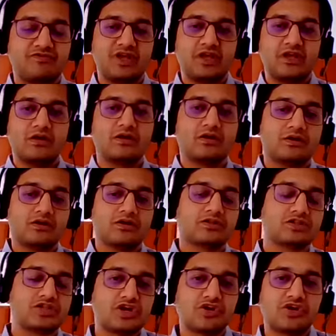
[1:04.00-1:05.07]
the
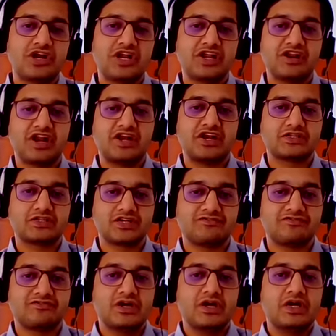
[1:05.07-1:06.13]
security related
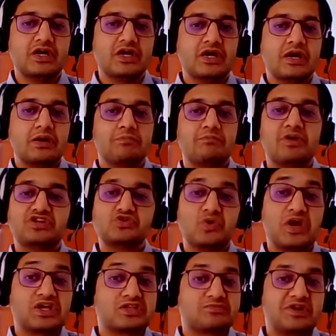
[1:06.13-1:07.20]
stuff. But you
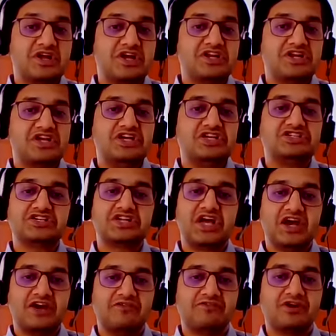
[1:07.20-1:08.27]
explain each and
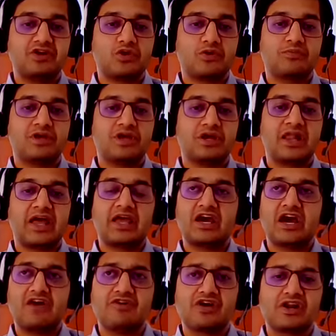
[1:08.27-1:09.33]
every topic like
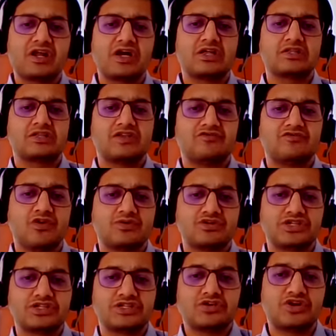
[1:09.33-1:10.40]
governance,
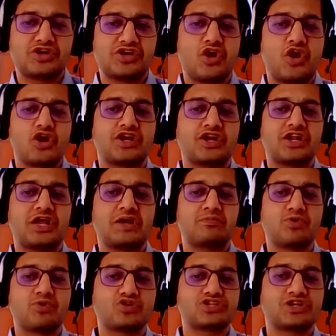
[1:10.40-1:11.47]
information security auditing,
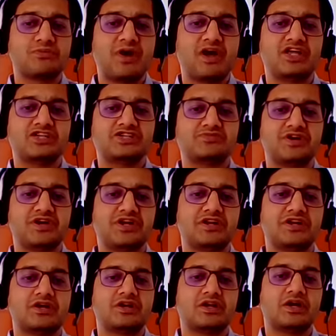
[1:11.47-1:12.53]
project
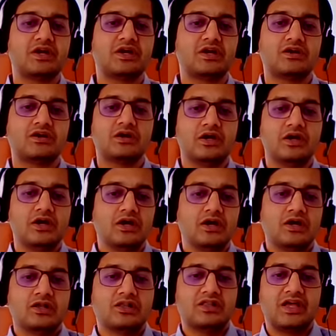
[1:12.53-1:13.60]
management,
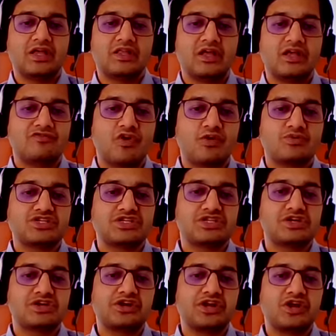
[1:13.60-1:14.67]
then information
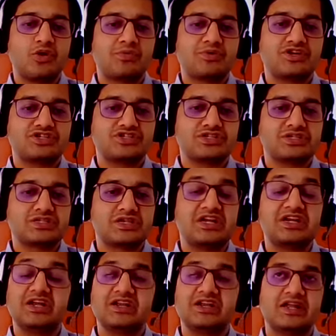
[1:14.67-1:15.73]
security operations
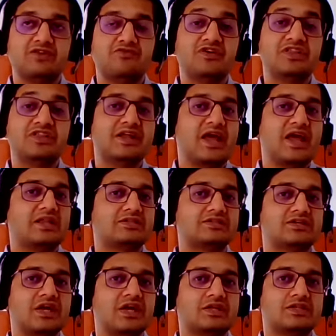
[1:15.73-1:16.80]
in detail with a
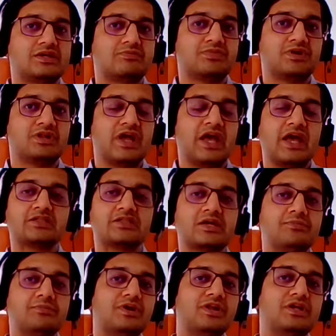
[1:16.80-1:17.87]
realistic example.
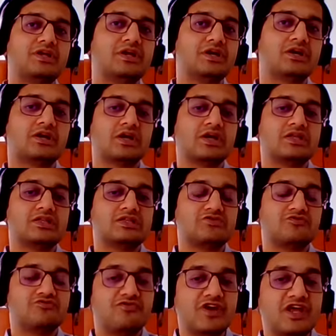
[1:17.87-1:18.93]
Example here, it's
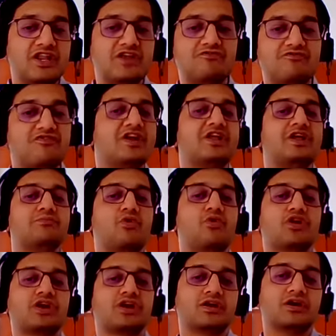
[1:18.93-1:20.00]
very, very
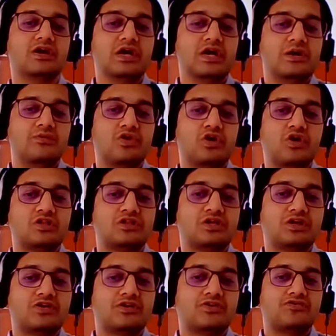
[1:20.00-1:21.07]
important, because
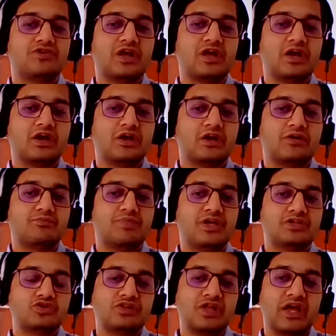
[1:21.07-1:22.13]

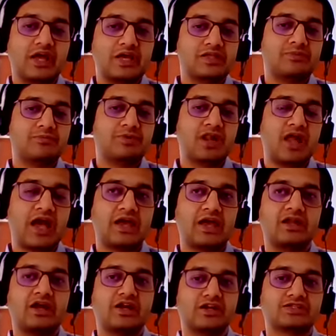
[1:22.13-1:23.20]
based on the example, I
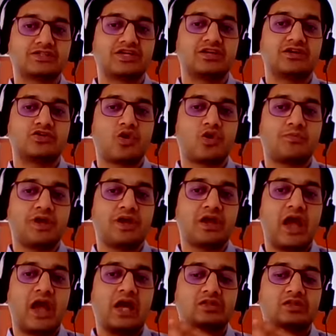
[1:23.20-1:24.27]
can understand the topic
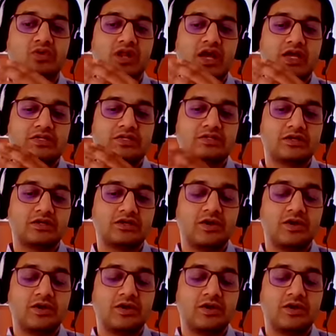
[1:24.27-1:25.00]
as well as